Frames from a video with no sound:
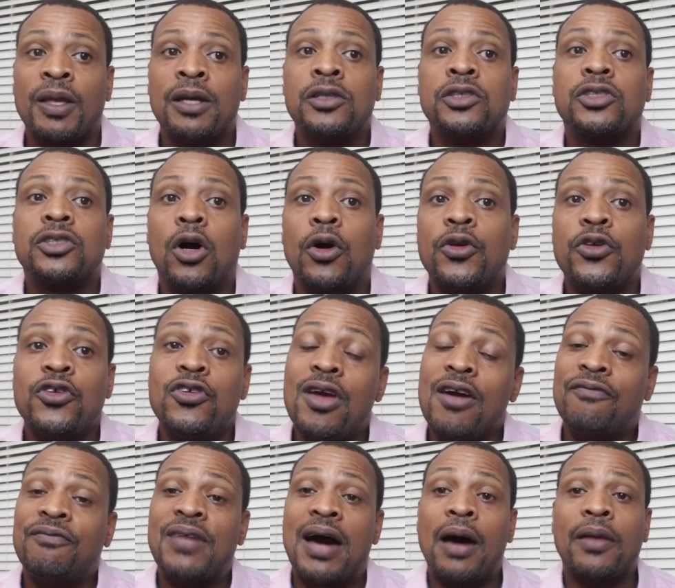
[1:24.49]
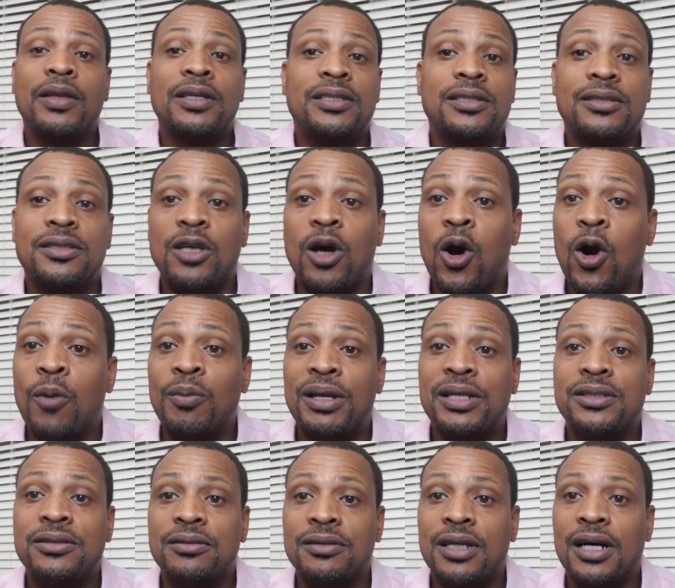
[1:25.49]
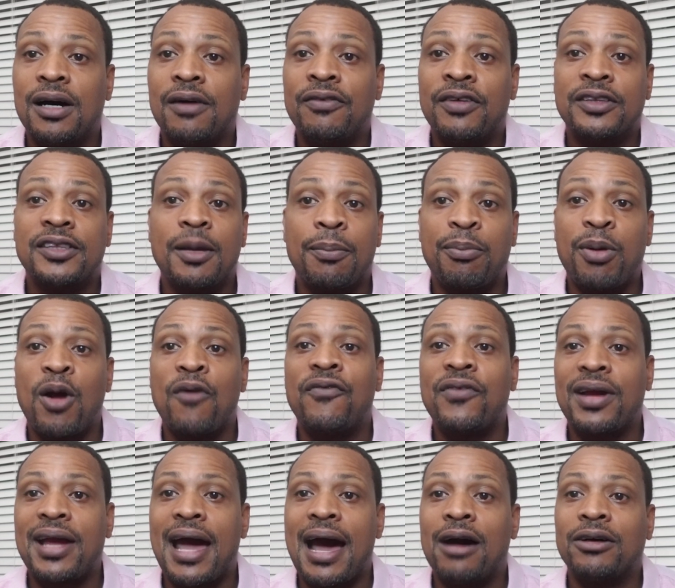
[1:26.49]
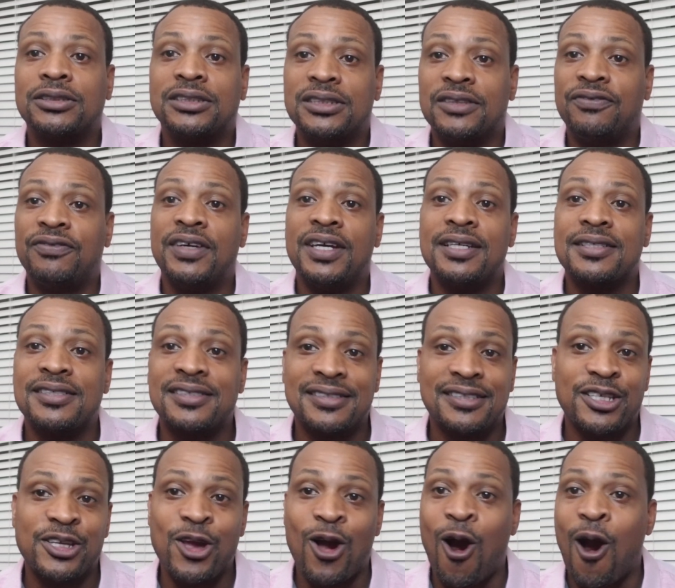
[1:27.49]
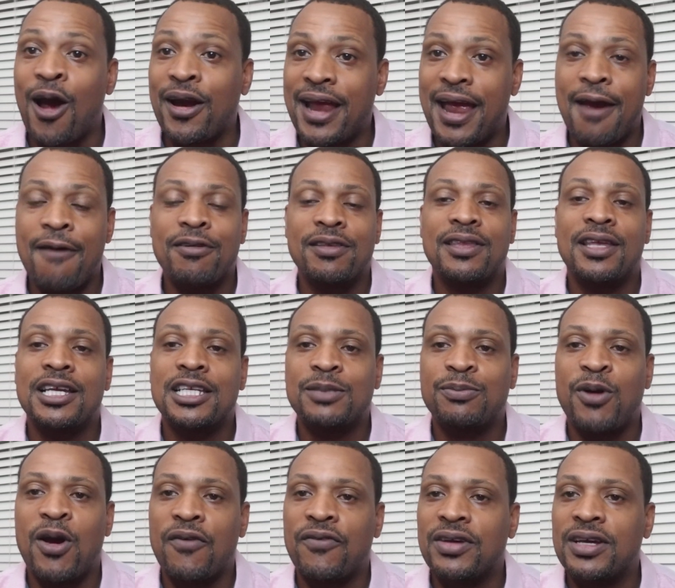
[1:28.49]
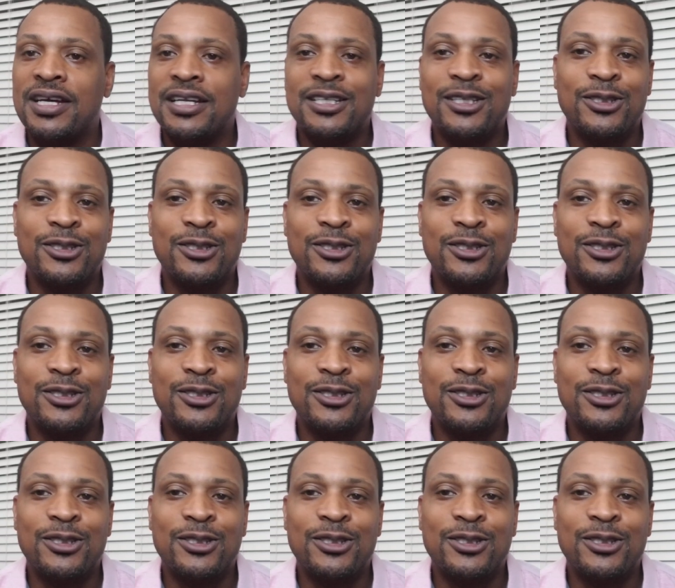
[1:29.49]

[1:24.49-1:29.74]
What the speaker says: So you have found the home that you love, the perfect house, the fence, the yard, everything is perfect,